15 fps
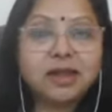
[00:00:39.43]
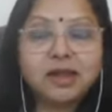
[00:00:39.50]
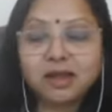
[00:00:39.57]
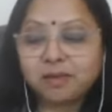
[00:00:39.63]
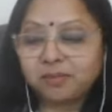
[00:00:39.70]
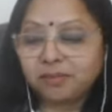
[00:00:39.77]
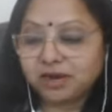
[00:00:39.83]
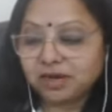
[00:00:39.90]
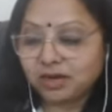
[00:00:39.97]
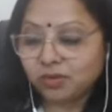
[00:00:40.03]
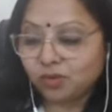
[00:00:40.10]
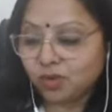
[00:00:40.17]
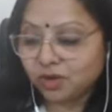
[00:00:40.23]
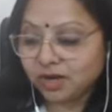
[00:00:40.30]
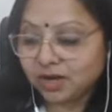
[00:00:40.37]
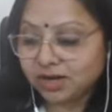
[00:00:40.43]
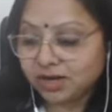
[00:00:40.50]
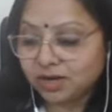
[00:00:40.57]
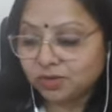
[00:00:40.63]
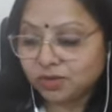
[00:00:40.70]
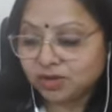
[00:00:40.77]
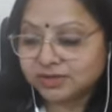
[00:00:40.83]
But what I
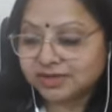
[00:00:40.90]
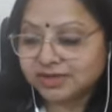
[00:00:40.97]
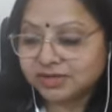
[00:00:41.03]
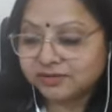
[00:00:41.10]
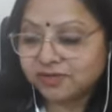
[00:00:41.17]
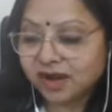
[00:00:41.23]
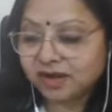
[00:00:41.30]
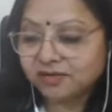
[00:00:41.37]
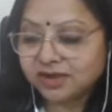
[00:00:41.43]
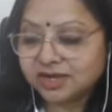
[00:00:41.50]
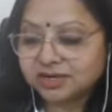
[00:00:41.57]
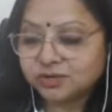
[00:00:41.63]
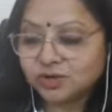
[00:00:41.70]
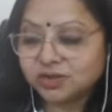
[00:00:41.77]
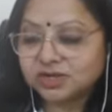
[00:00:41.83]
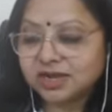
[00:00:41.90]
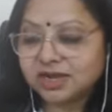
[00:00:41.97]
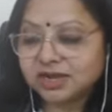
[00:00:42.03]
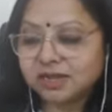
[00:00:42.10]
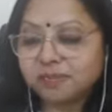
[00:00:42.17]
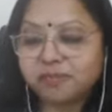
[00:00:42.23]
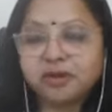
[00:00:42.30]
did was these 5 days was
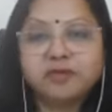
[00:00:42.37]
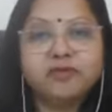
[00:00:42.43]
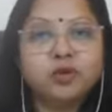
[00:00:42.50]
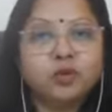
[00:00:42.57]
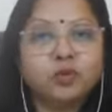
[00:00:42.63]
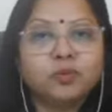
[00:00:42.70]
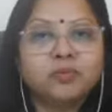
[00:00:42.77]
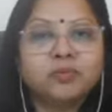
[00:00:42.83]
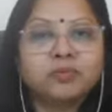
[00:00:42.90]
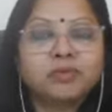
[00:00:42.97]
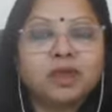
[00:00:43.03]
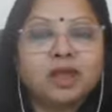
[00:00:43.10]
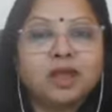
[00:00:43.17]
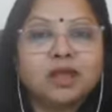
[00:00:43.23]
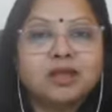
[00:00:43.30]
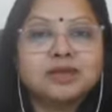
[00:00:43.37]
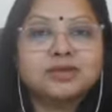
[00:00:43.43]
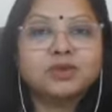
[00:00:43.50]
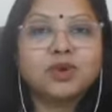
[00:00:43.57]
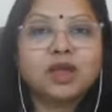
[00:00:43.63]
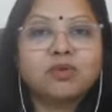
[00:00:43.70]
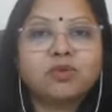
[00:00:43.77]
like a preview.
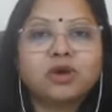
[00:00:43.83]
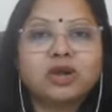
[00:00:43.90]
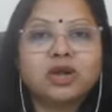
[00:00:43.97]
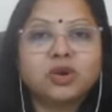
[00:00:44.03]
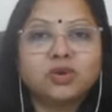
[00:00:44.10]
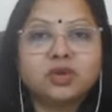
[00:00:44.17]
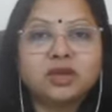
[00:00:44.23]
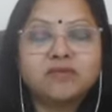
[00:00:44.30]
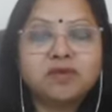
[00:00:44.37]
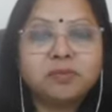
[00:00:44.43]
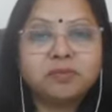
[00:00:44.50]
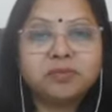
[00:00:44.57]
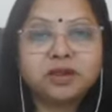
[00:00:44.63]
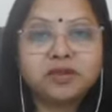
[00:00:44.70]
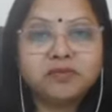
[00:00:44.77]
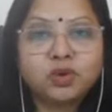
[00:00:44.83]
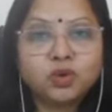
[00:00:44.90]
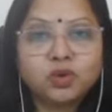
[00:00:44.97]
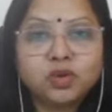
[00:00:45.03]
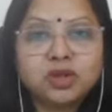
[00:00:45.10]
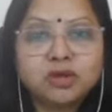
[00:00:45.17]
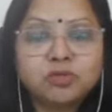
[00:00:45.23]
So I wanted to give a preview
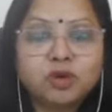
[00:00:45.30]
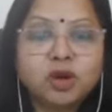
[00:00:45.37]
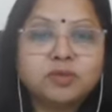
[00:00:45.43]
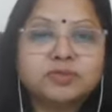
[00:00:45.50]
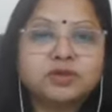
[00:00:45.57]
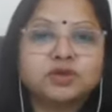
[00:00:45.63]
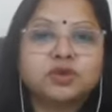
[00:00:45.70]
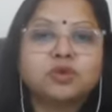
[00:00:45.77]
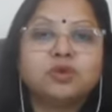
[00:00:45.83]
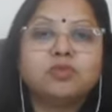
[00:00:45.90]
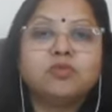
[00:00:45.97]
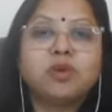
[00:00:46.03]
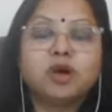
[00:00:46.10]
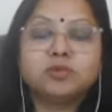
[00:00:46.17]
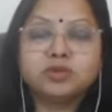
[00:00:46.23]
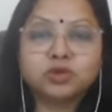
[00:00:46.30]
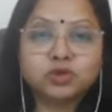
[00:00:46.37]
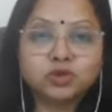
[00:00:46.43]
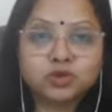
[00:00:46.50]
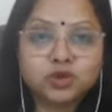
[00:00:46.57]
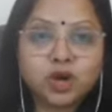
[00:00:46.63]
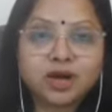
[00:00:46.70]
to the moms. So moms
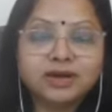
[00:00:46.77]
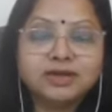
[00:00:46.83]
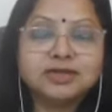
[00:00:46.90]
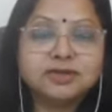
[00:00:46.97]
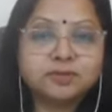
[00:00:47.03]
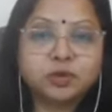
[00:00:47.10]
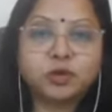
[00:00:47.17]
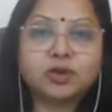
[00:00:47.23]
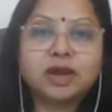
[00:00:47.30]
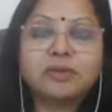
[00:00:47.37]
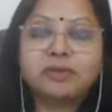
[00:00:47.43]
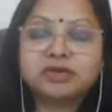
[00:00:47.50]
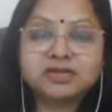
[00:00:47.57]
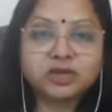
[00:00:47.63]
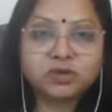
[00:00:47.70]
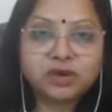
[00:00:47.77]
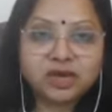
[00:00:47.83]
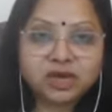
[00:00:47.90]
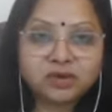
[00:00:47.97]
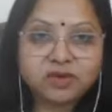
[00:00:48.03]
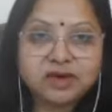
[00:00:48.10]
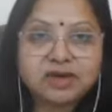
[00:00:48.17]
who joined this program, it's a
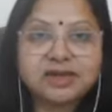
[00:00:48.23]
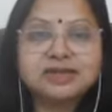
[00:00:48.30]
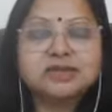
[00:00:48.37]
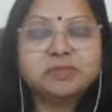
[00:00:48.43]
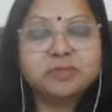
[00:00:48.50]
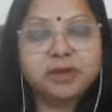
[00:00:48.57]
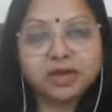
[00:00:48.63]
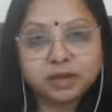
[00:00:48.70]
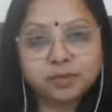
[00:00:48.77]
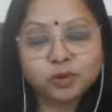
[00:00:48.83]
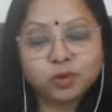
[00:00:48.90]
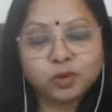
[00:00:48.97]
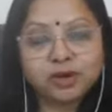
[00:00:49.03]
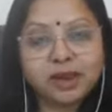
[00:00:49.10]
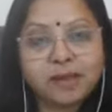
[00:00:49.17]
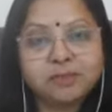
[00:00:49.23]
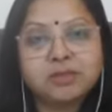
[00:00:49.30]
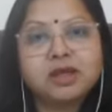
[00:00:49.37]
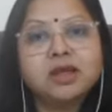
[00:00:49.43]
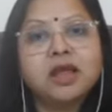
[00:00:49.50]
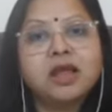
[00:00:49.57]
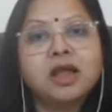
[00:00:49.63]
21 days paid program.
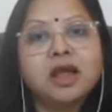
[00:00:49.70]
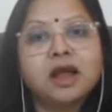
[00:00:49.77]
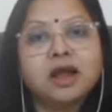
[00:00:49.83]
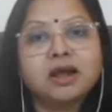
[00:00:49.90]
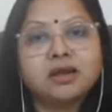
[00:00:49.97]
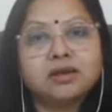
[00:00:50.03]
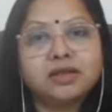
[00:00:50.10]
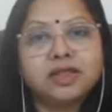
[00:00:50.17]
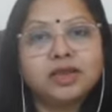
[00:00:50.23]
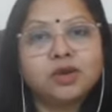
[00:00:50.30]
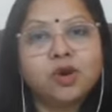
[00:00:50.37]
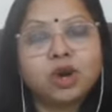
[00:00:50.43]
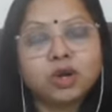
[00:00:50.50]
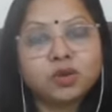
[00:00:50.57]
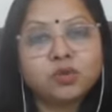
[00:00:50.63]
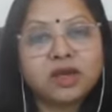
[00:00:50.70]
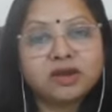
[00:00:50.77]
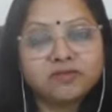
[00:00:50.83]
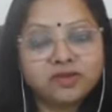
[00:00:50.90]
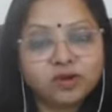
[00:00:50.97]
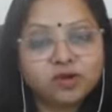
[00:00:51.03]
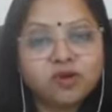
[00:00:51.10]
And they got 1
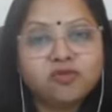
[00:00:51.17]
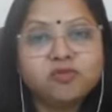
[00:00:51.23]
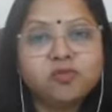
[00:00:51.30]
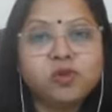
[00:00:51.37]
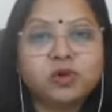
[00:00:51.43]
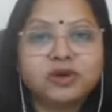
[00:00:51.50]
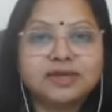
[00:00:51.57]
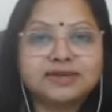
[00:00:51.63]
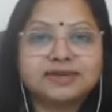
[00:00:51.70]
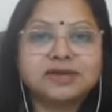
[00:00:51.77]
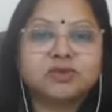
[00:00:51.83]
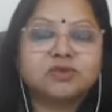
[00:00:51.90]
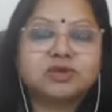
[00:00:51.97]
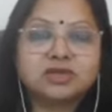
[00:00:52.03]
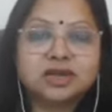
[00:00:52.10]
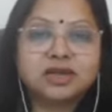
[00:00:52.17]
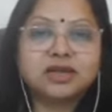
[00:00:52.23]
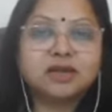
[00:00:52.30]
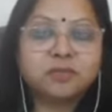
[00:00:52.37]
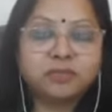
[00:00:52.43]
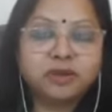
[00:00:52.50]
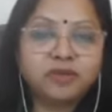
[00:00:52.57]
week of bonus. It was like
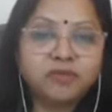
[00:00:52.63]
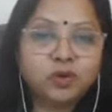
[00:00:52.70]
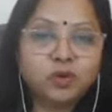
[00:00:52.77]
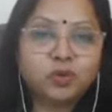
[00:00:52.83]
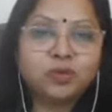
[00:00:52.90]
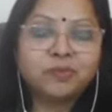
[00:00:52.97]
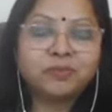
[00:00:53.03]
a preview.